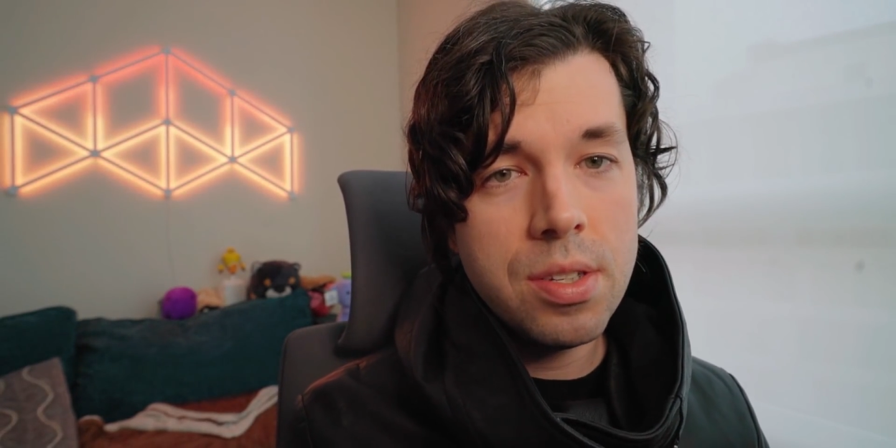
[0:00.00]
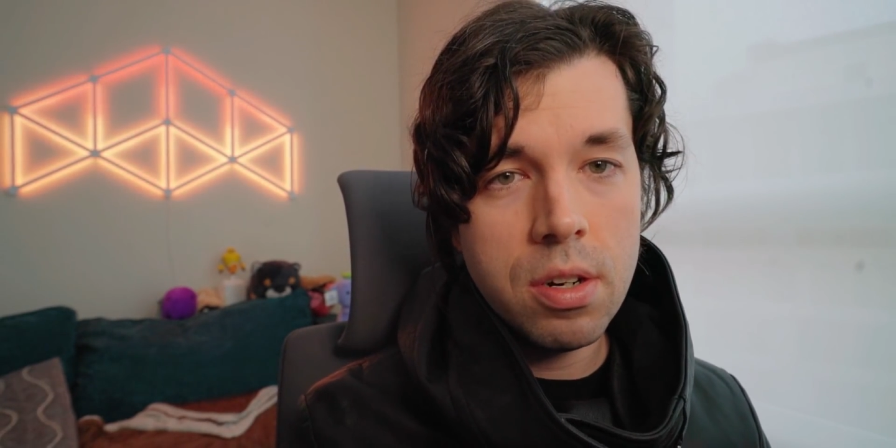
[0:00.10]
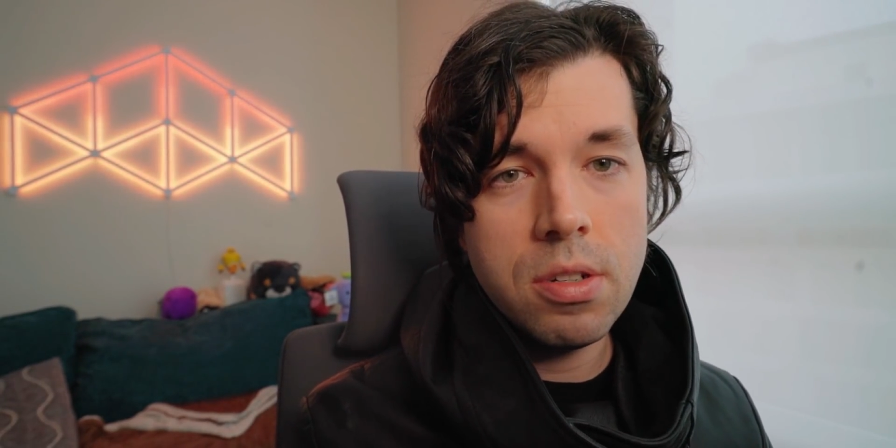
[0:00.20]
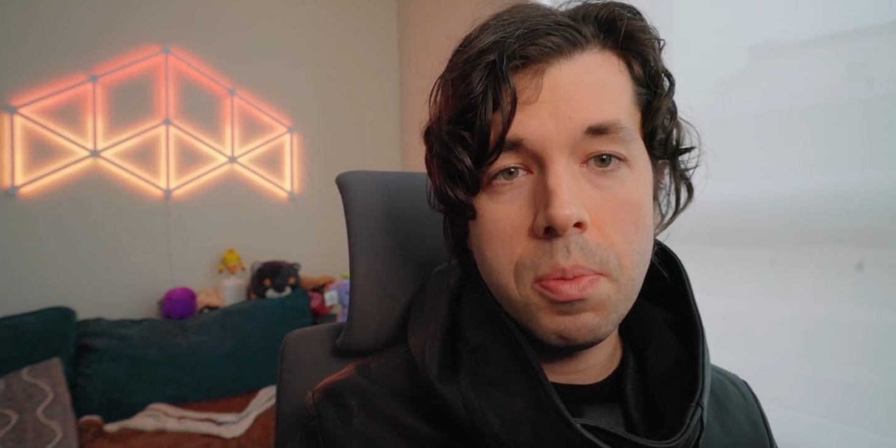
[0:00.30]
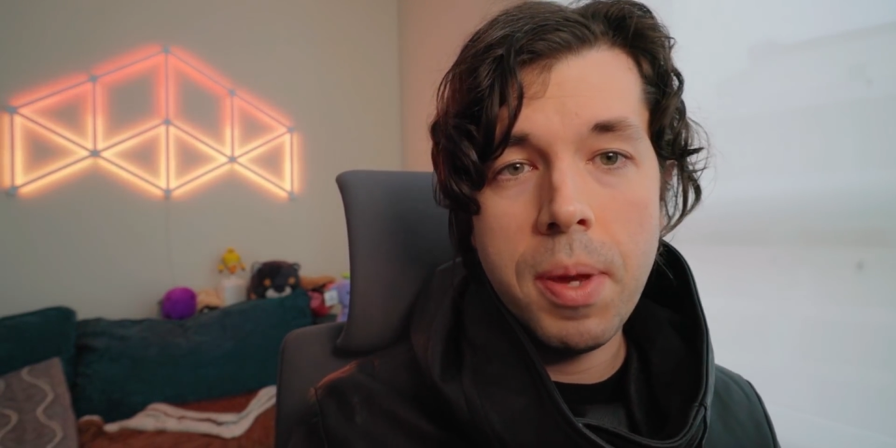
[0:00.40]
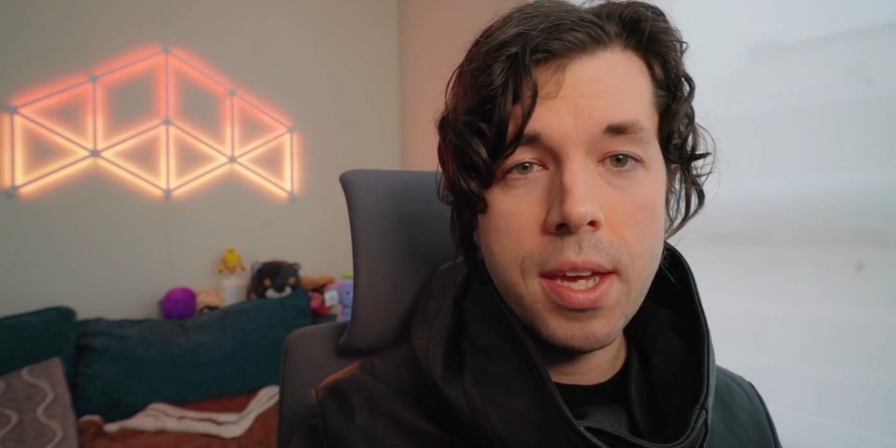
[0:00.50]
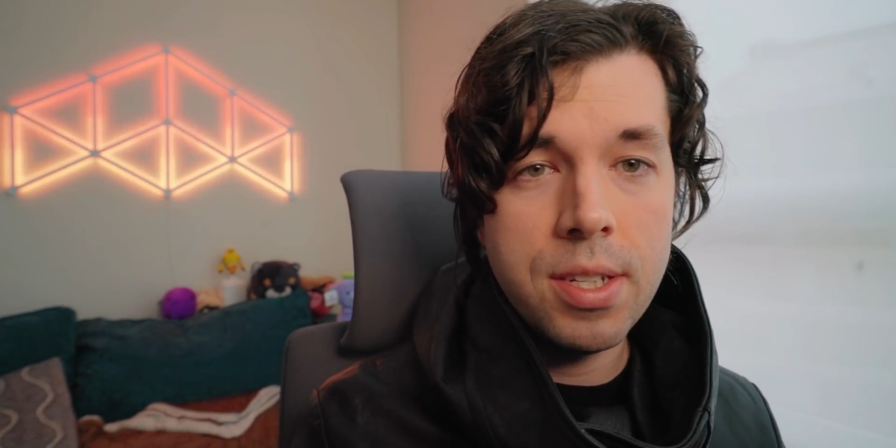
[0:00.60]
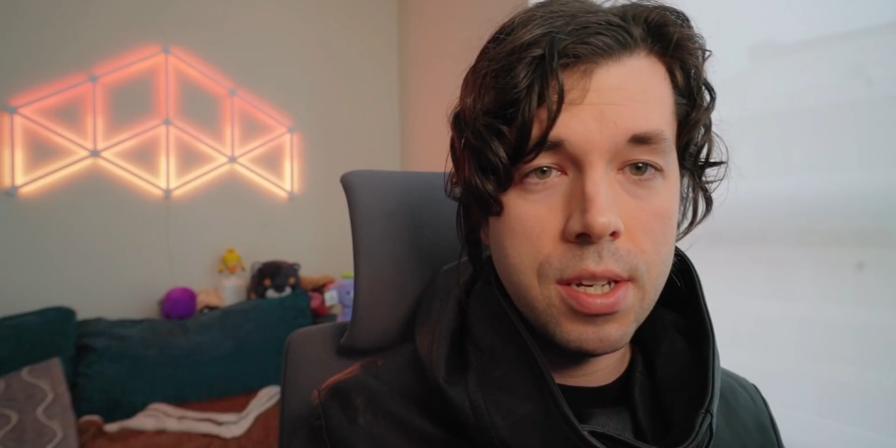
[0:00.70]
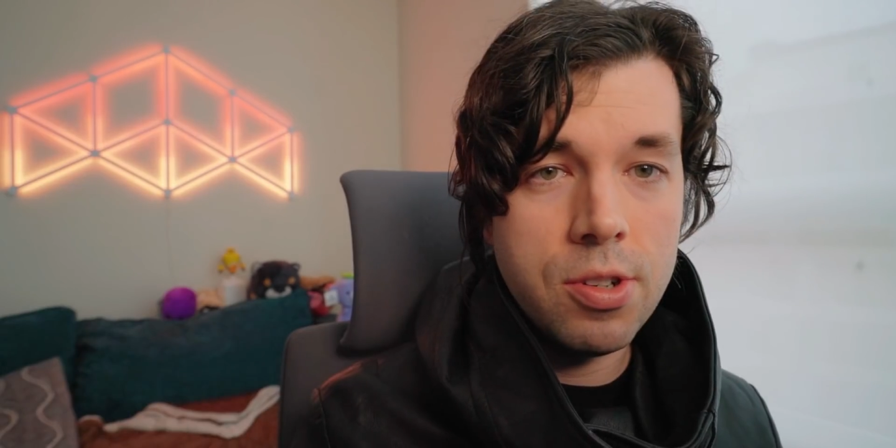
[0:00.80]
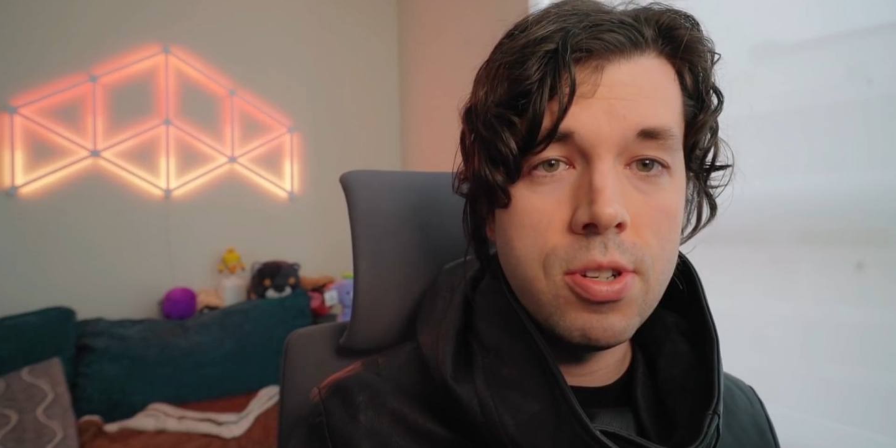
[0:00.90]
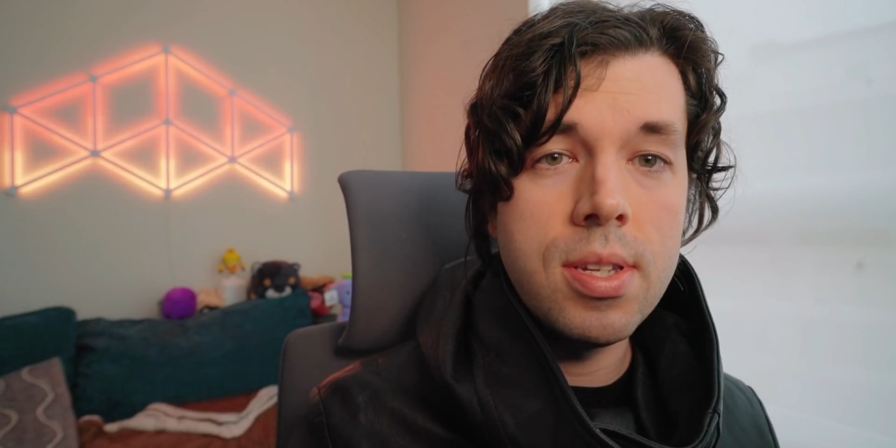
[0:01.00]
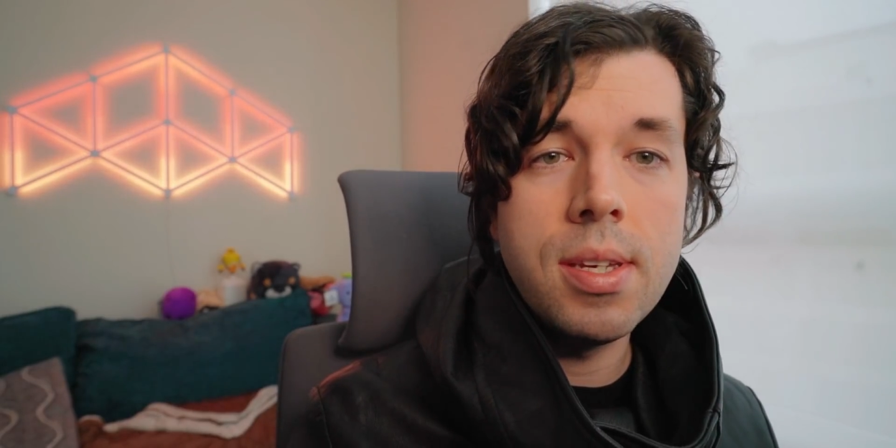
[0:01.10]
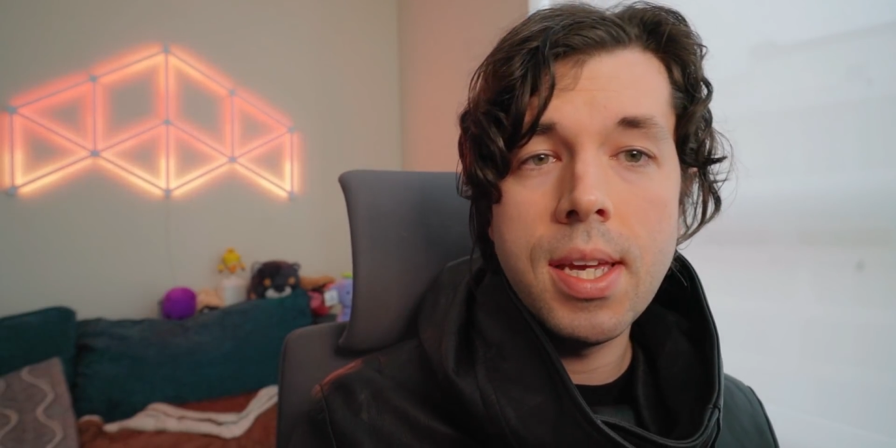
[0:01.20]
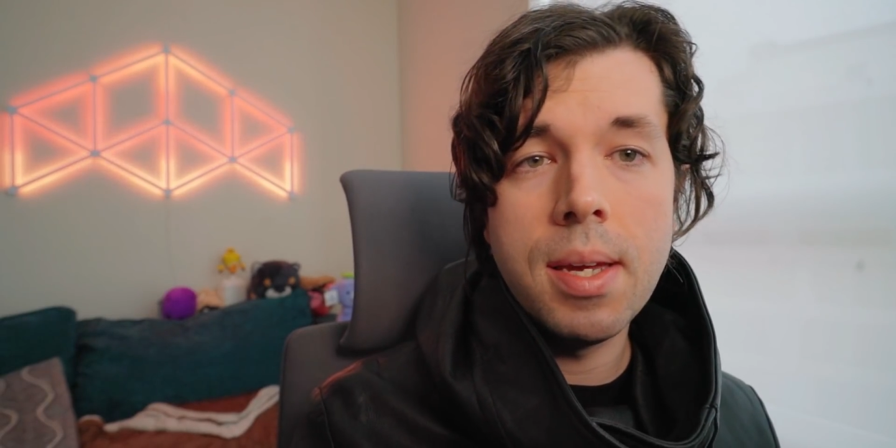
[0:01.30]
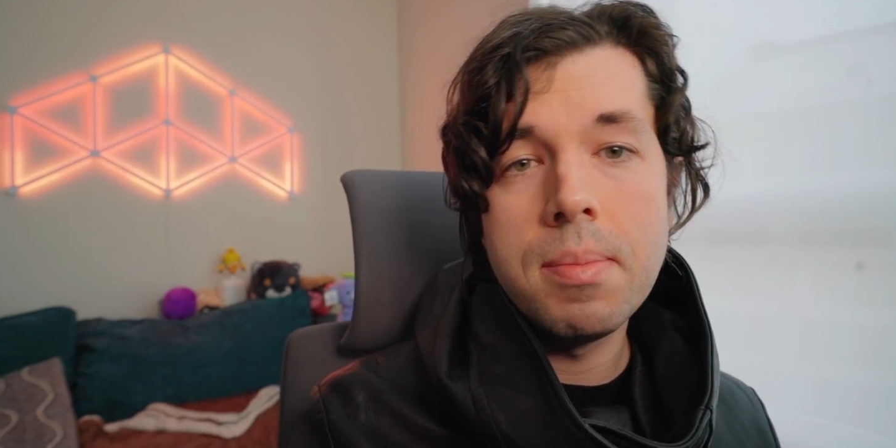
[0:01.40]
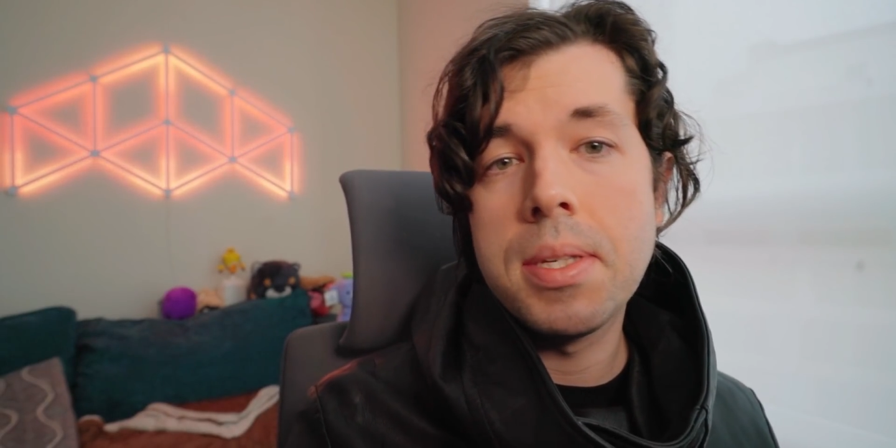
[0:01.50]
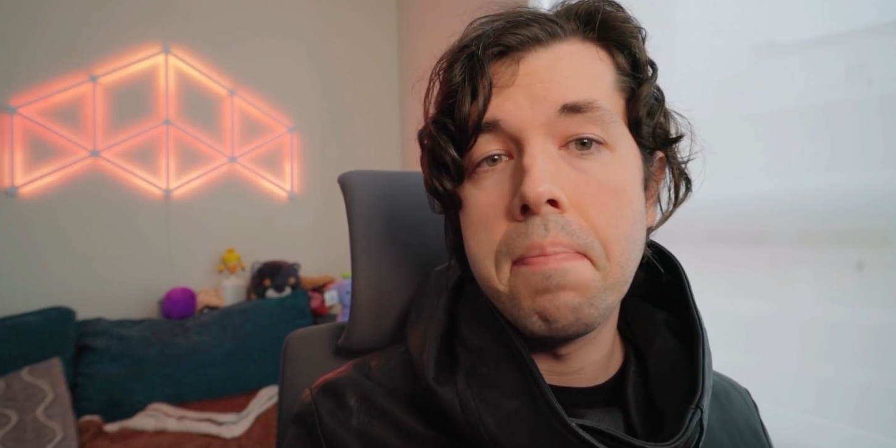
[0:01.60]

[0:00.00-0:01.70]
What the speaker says: start to pay attention to the game's